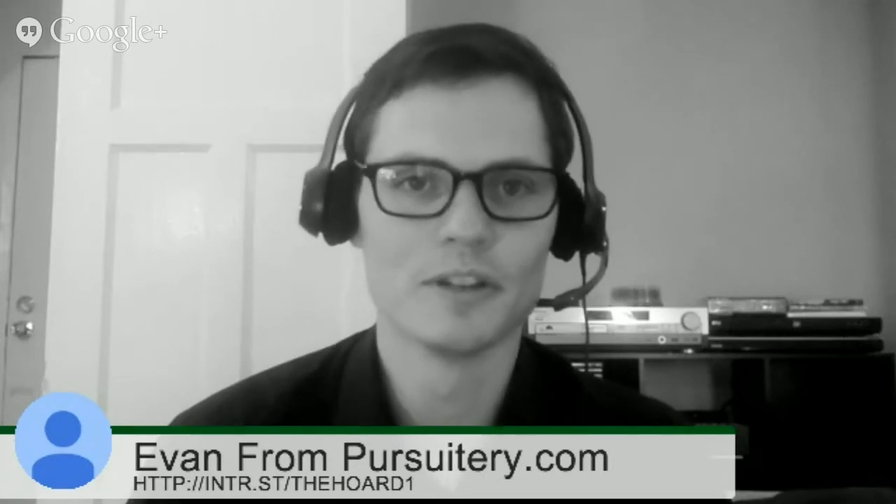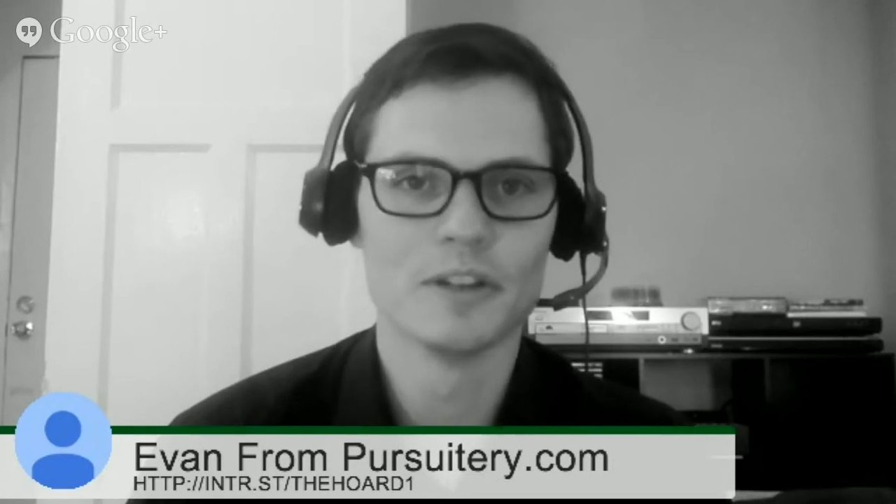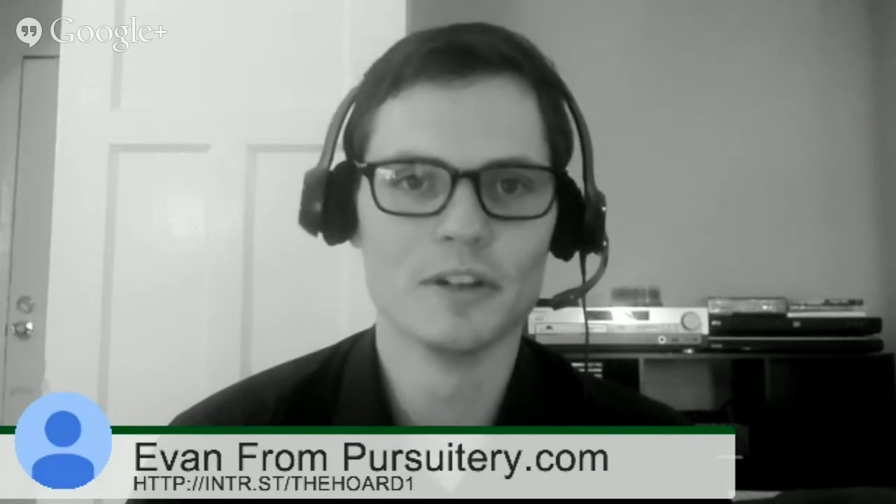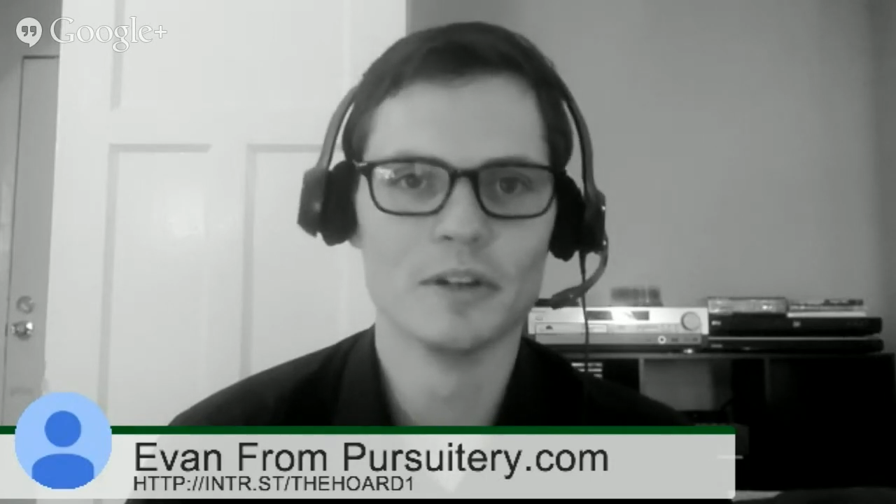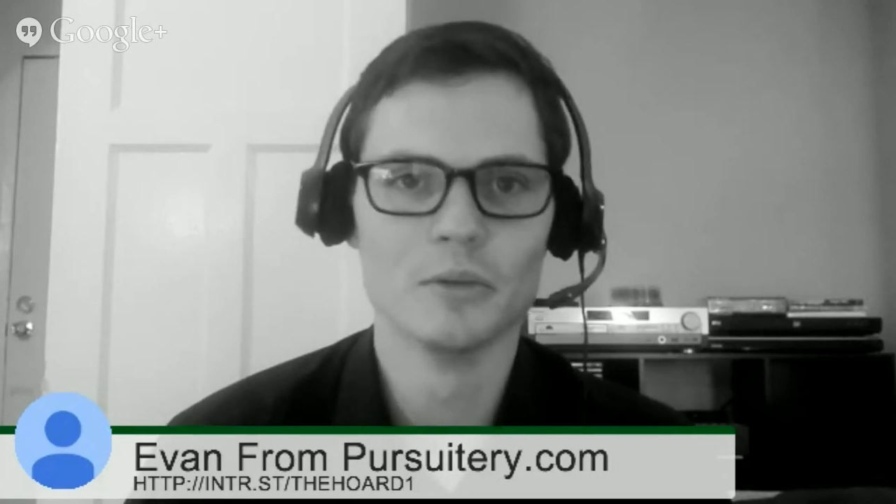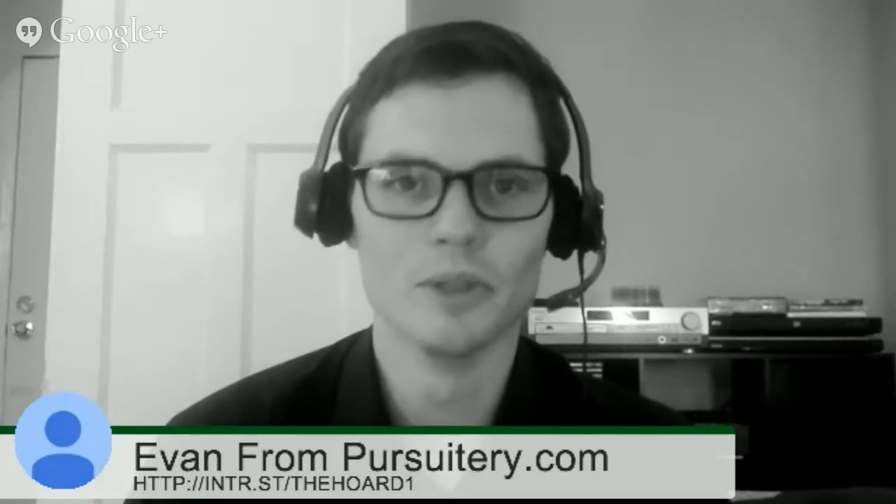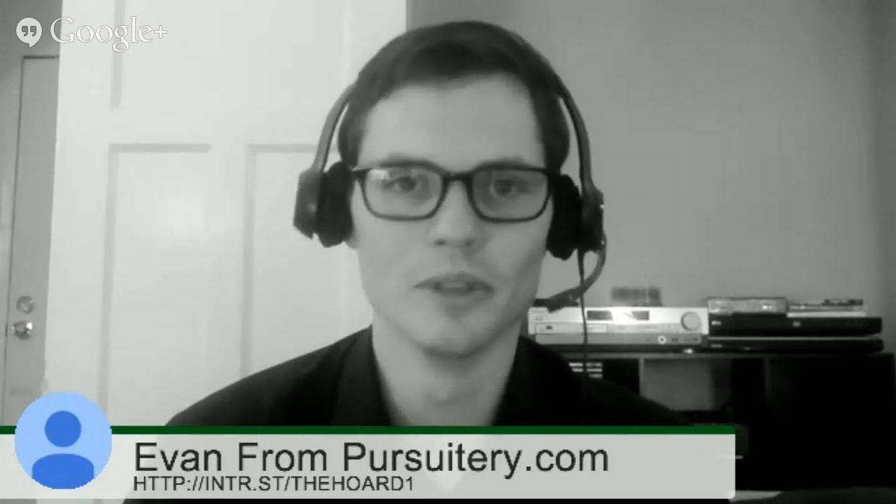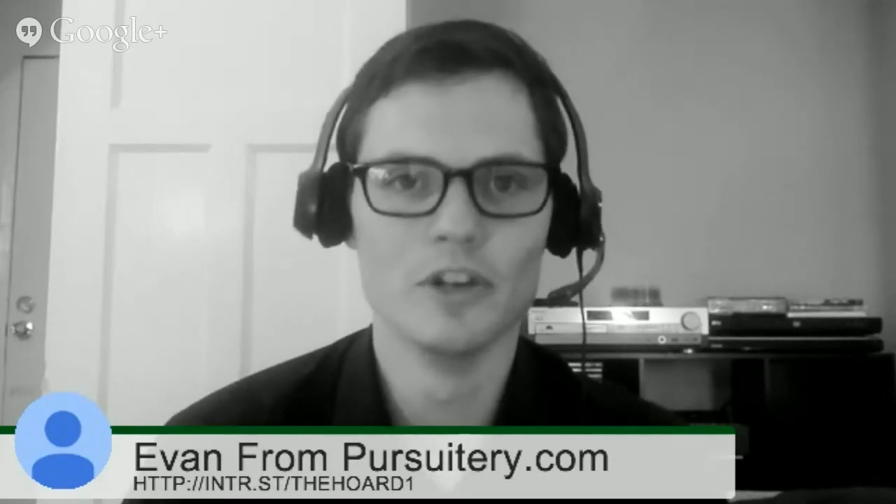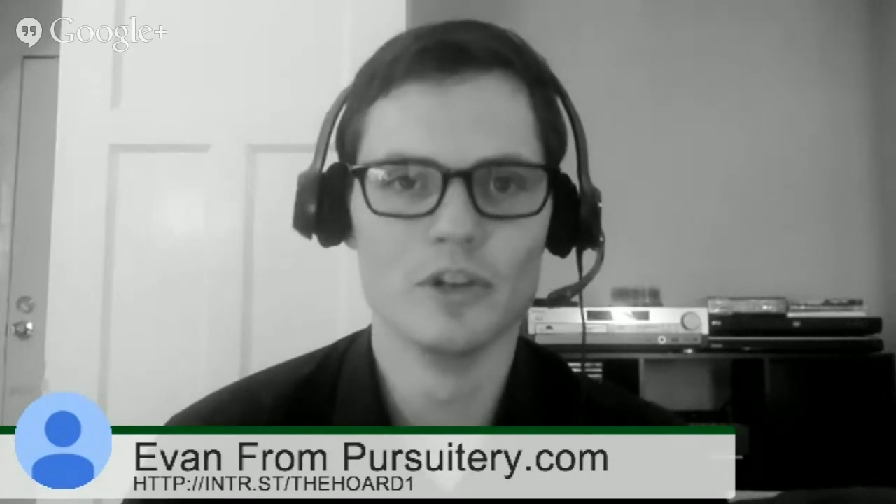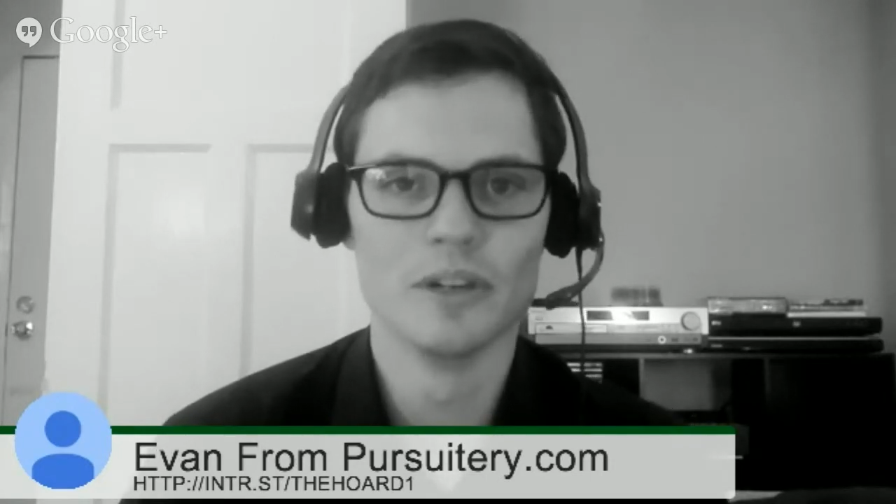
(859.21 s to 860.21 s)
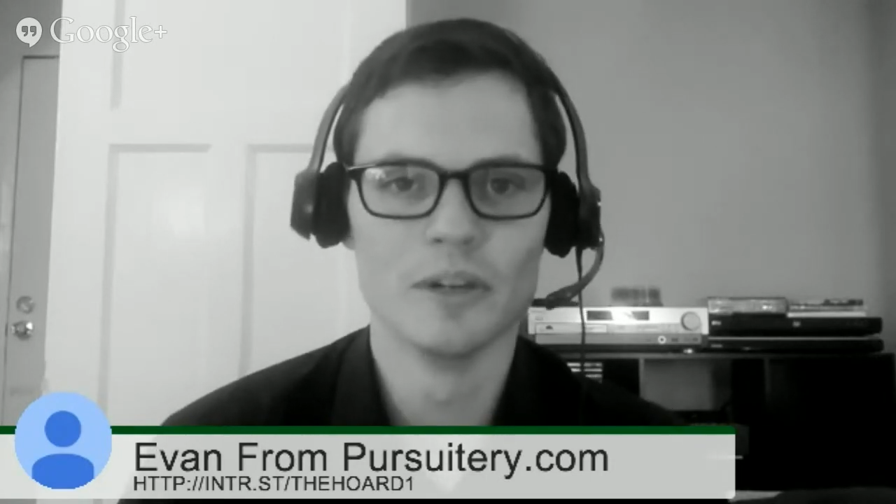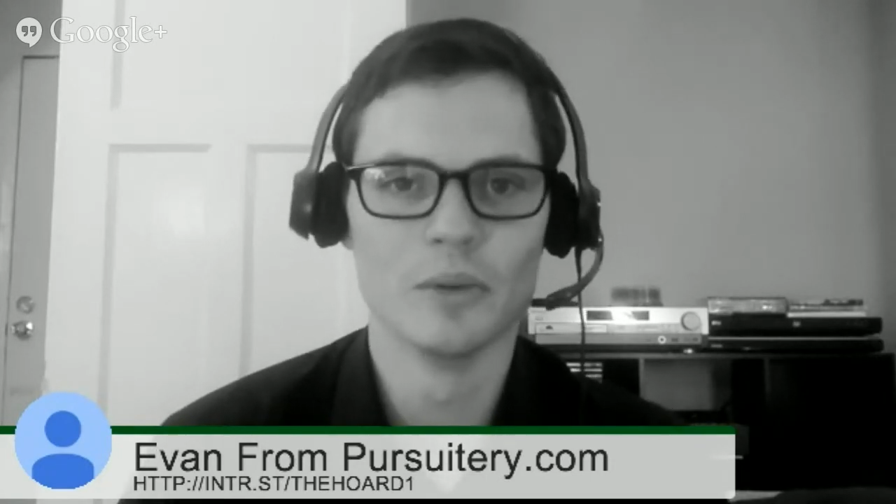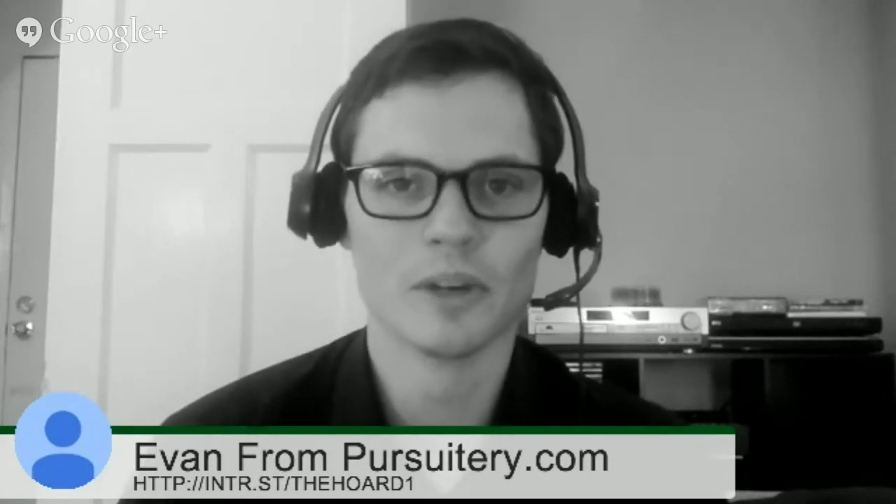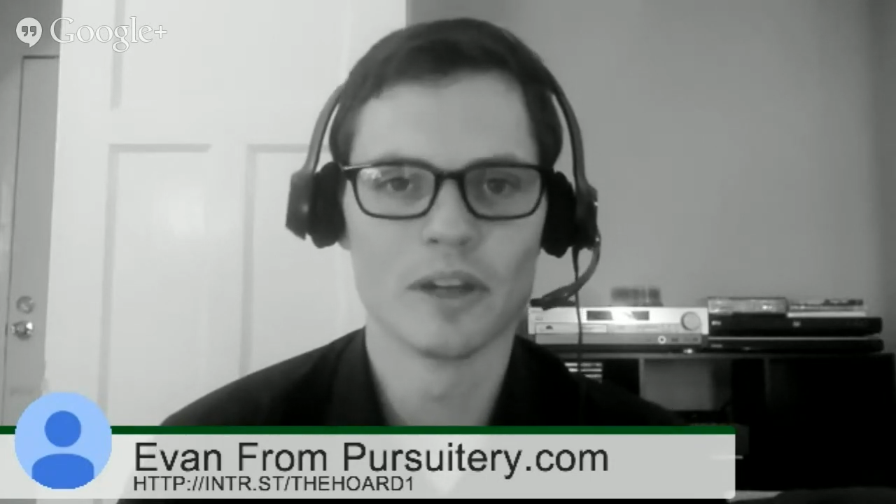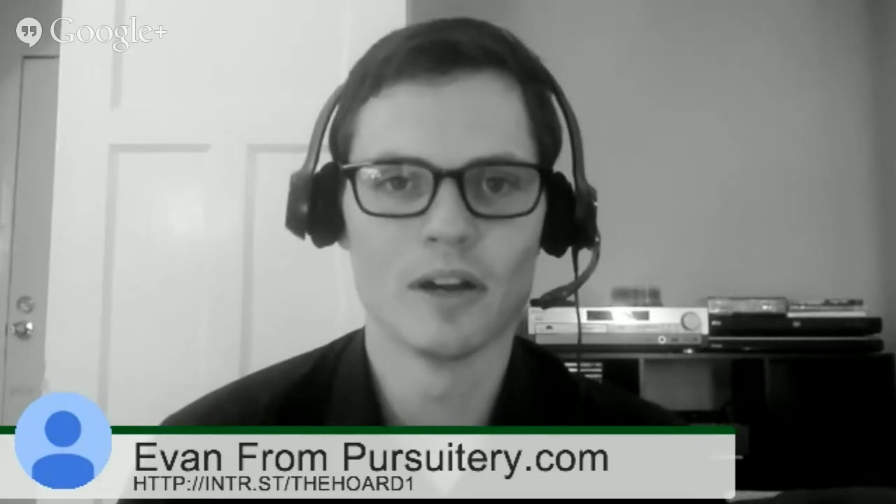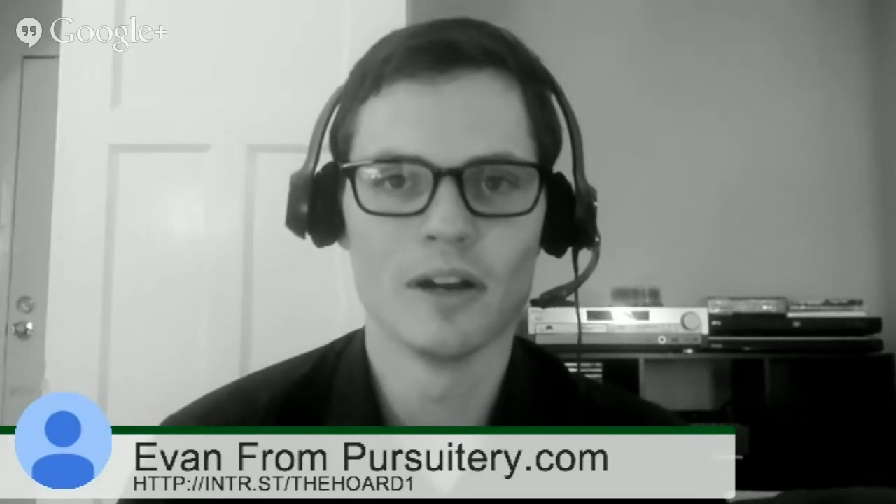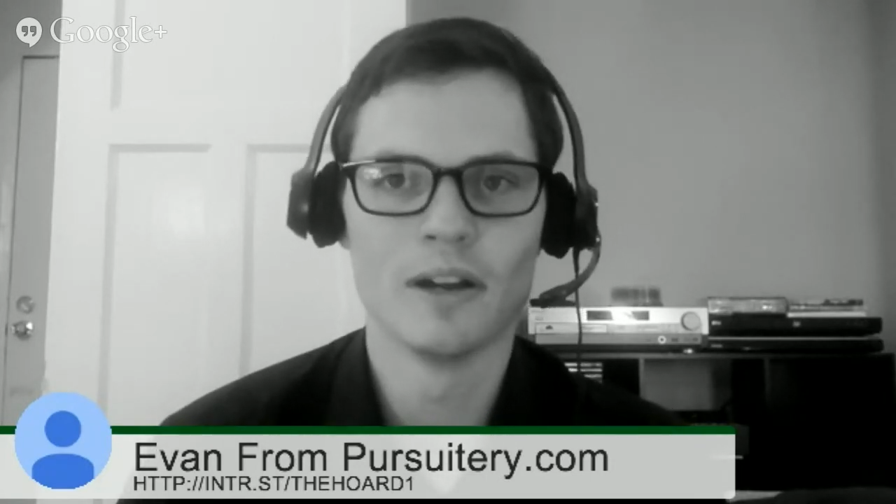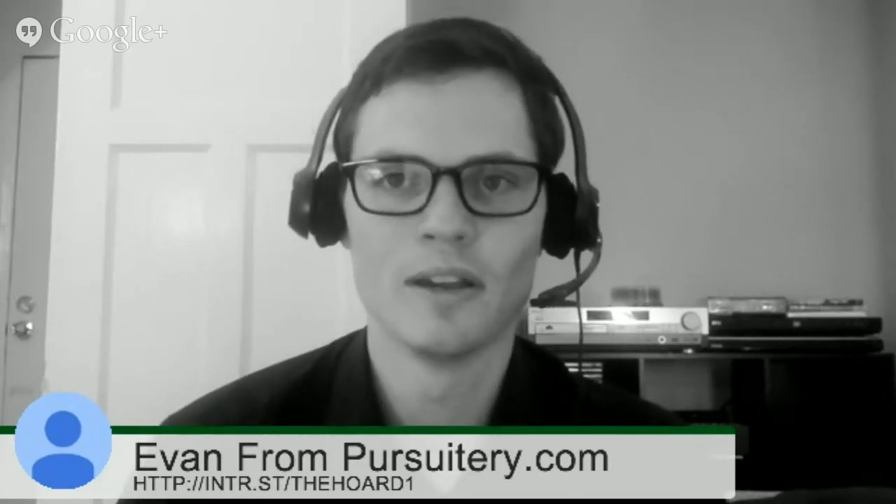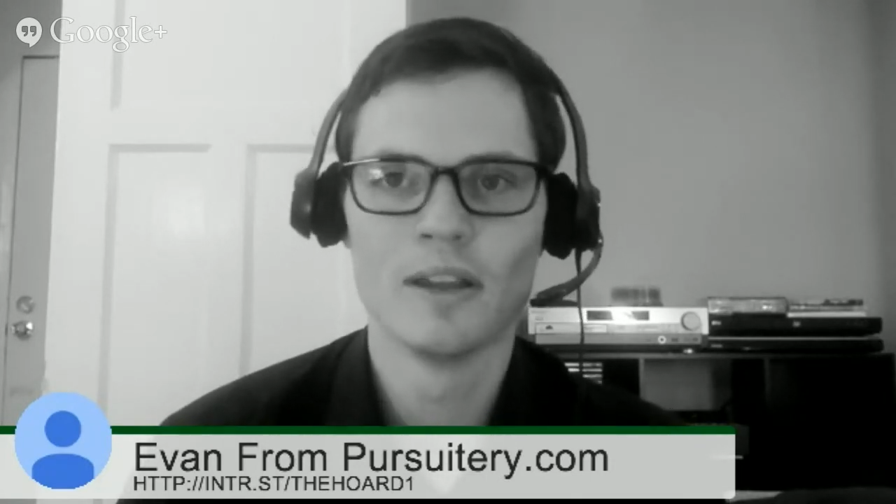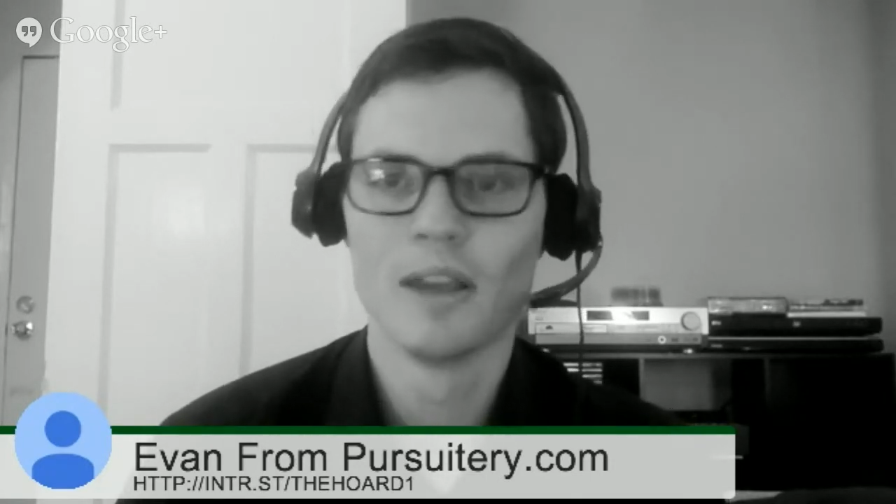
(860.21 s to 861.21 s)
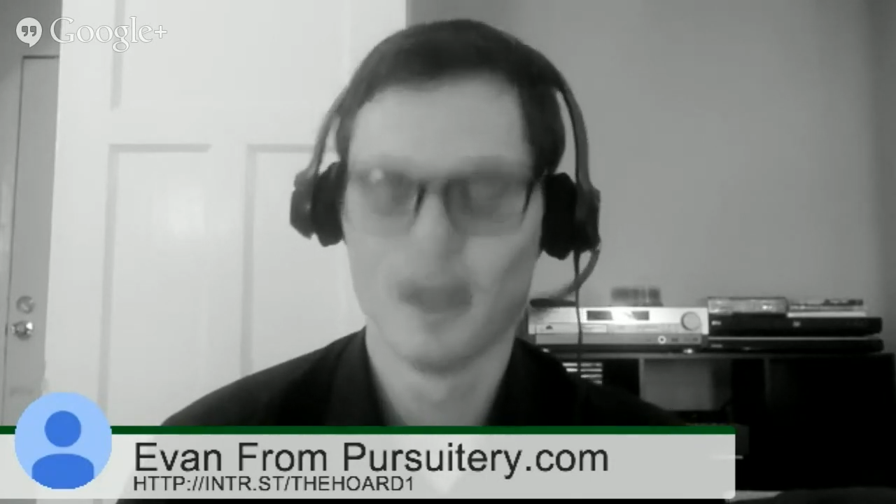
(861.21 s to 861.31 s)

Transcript: that you're really enjoying working on.